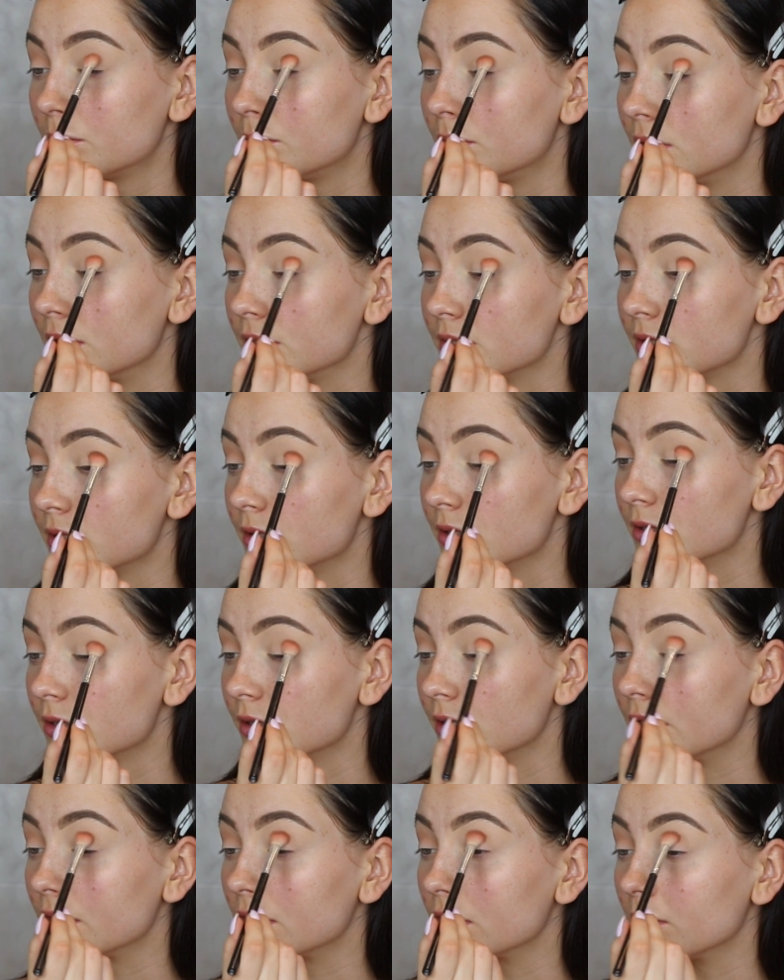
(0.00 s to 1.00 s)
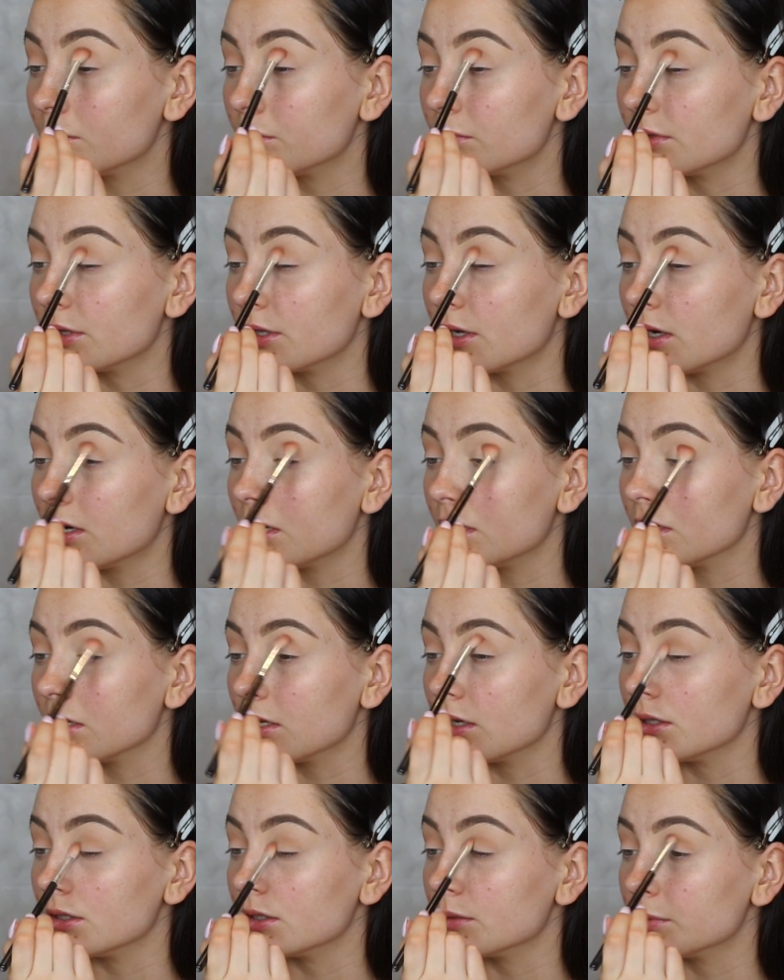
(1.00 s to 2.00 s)
mess this look up with the
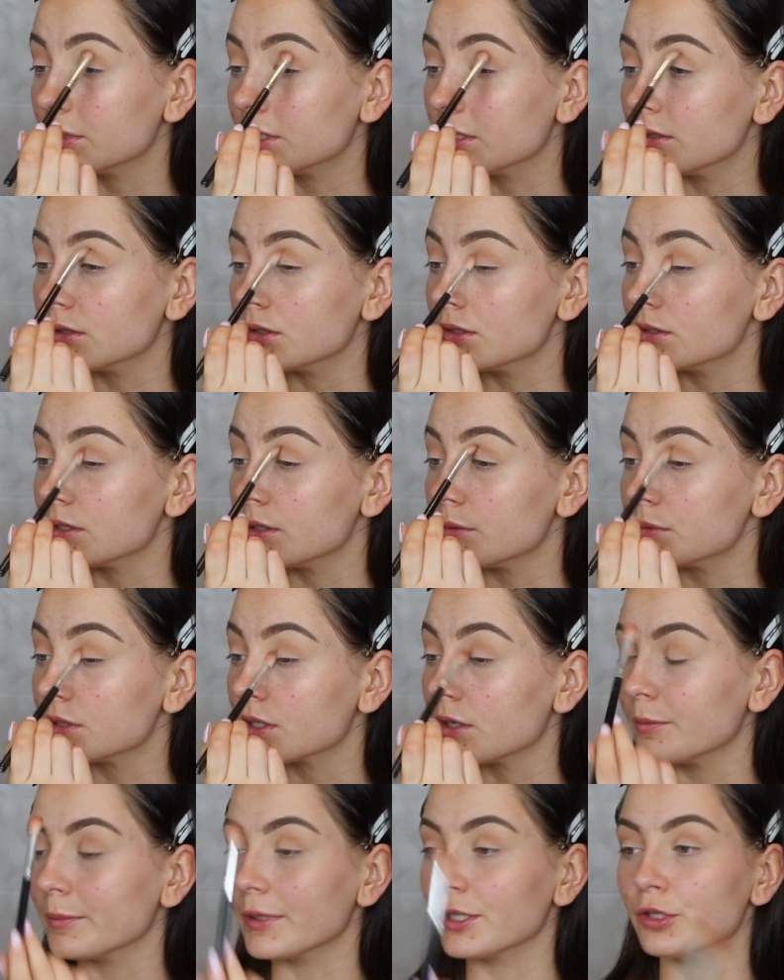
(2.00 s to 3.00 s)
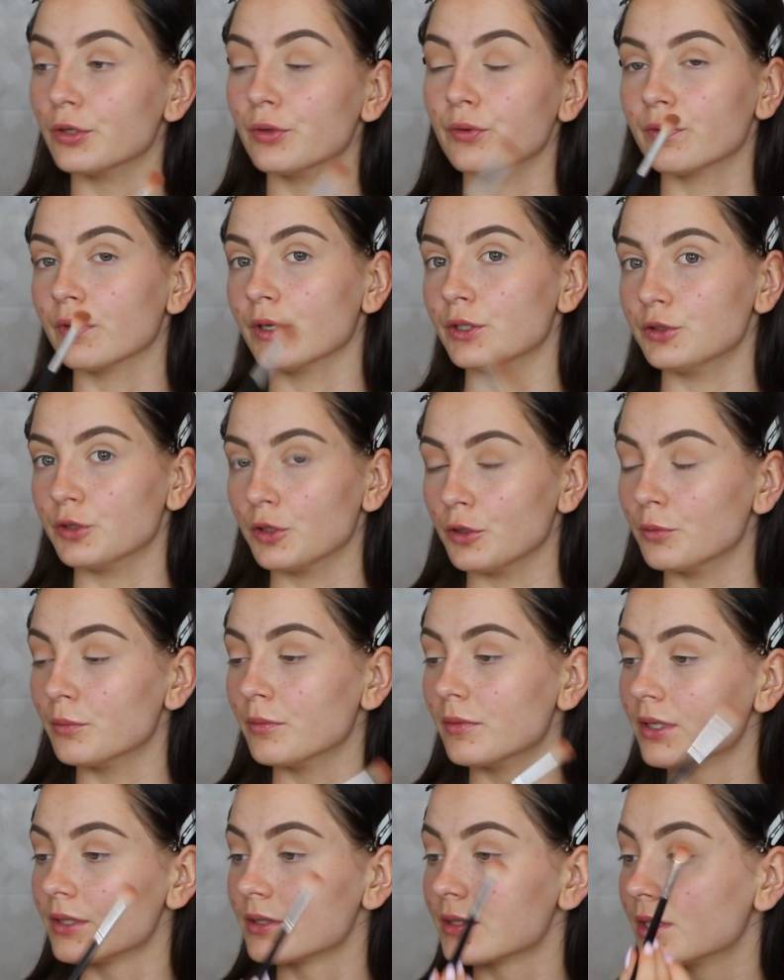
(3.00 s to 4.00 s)
eyeliner, but then at the same time I know if I
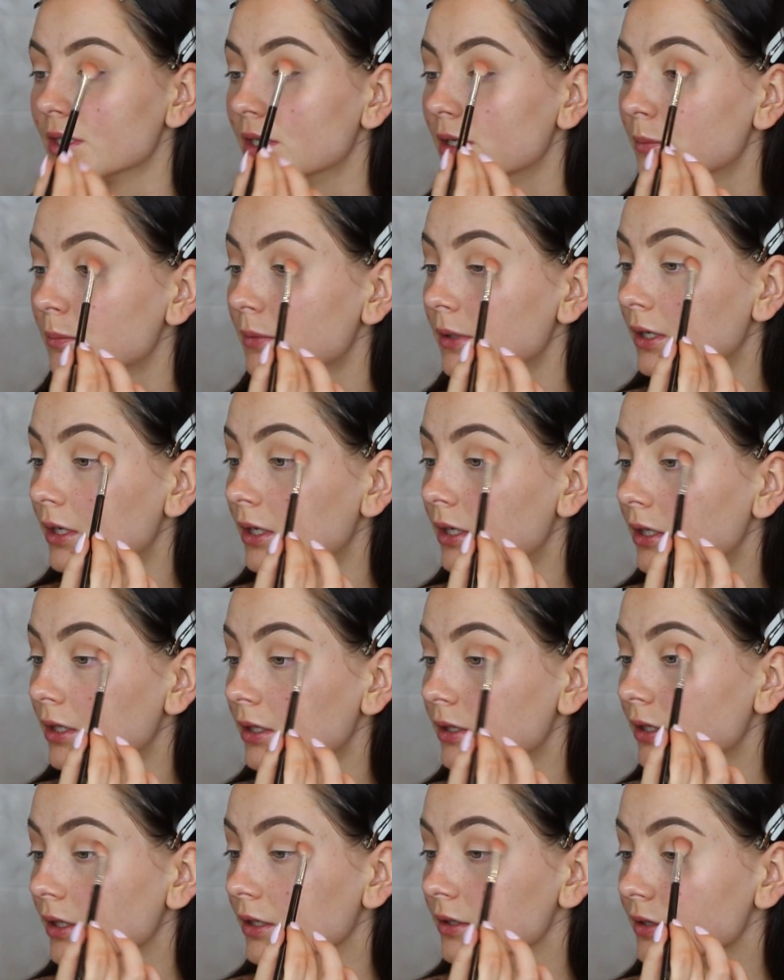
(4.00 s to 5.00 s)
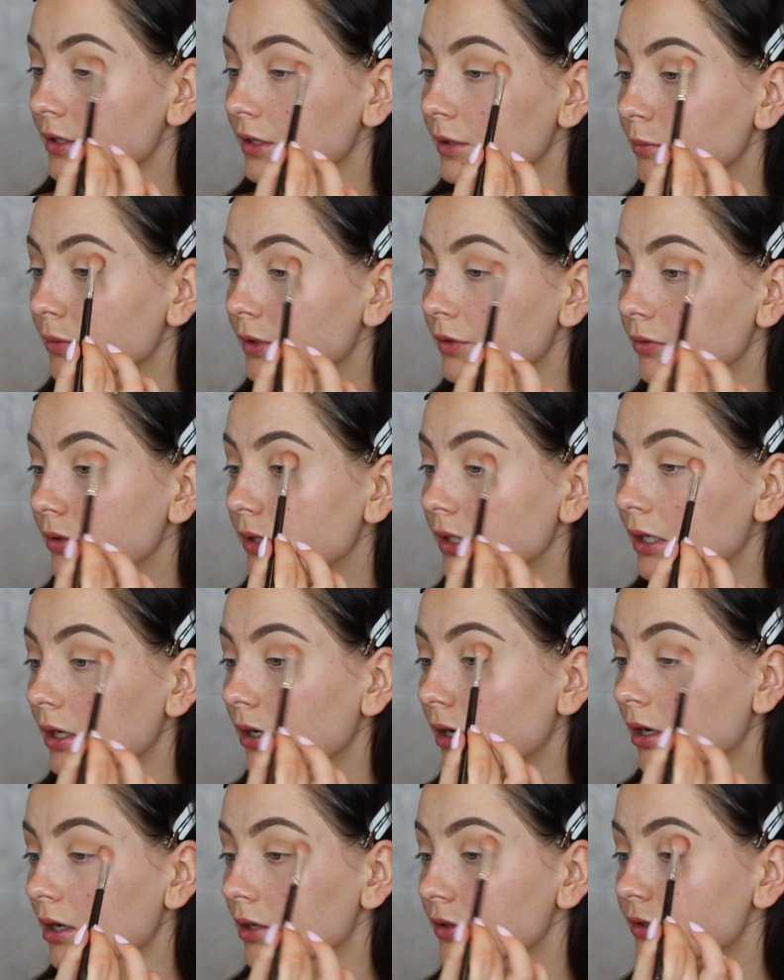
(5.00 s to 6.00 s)
don't mess up then it's gonna be really
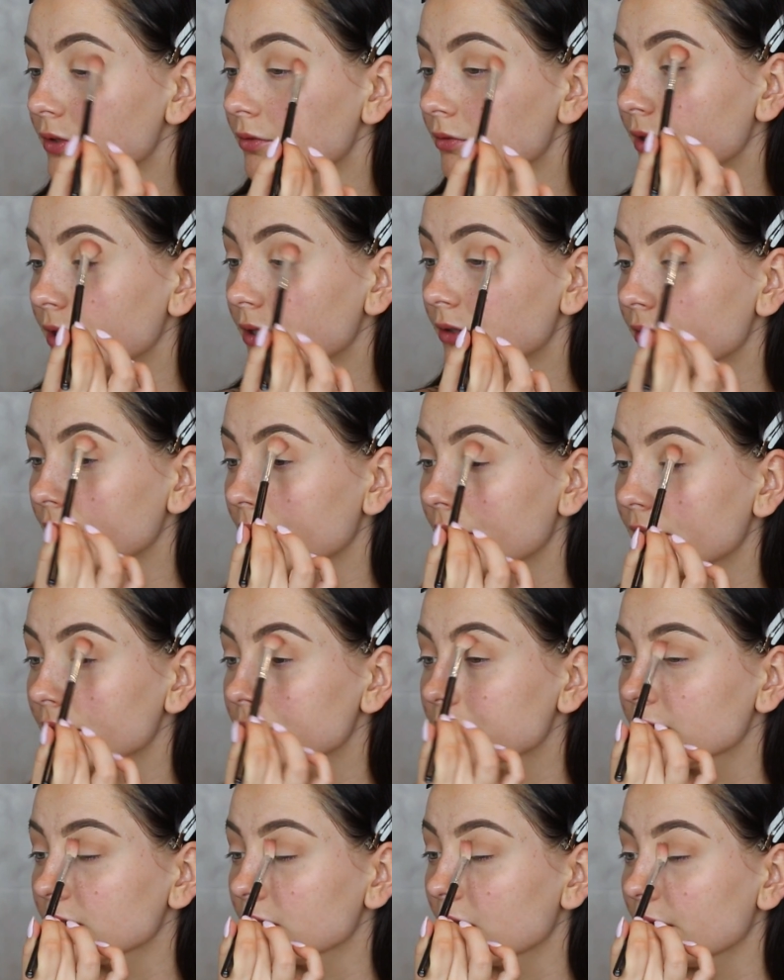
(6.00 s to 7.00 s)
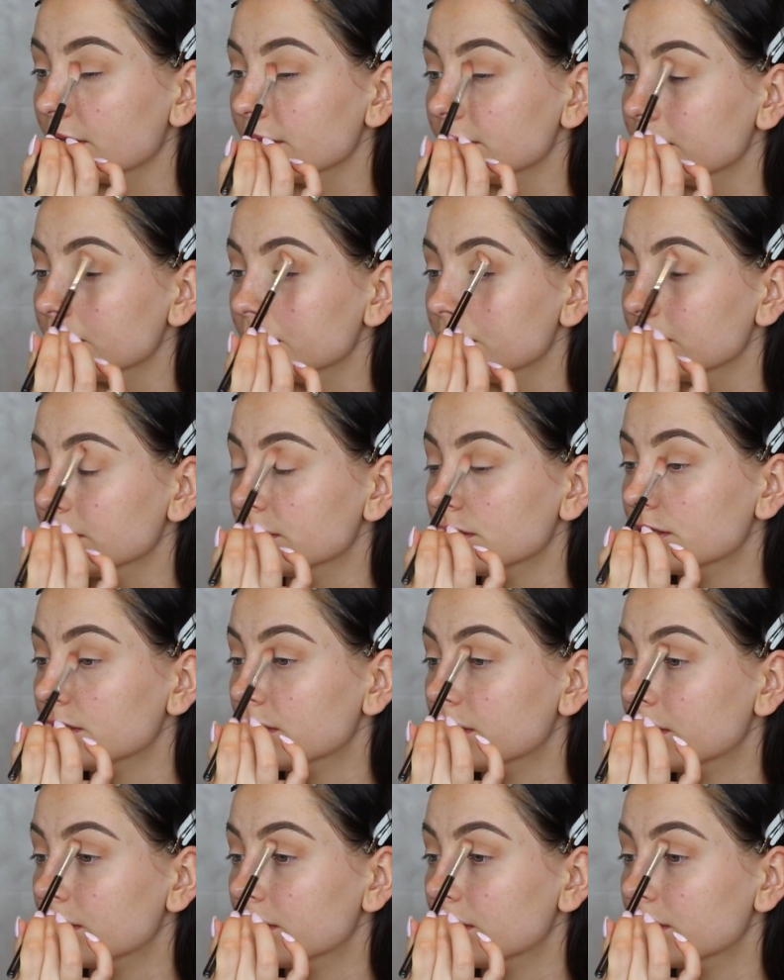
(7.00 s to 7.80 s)
hard to recreate the liner